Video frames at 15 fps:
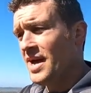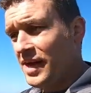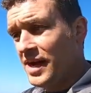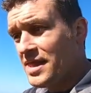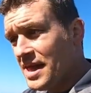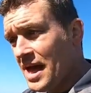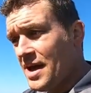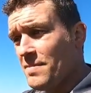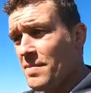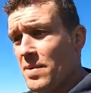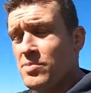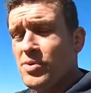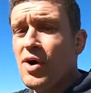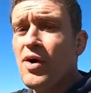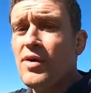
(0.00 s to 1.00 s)
Okay, they are
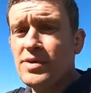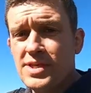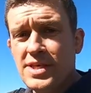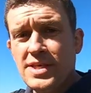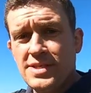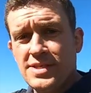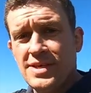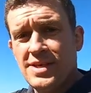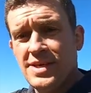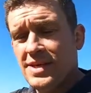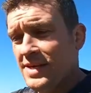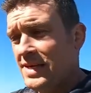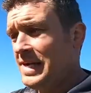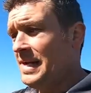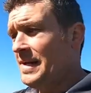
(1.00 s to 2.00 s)
my priorities.
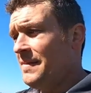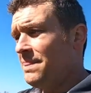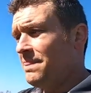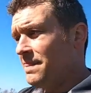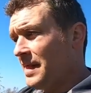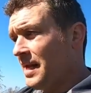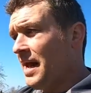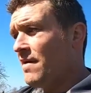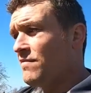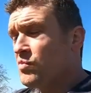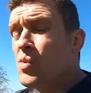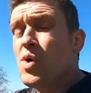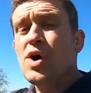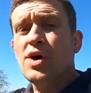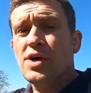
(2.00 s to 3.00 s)
Then I
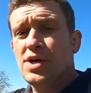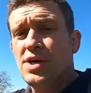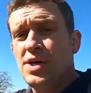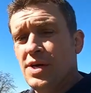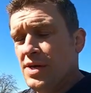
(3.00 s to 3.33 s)
have work,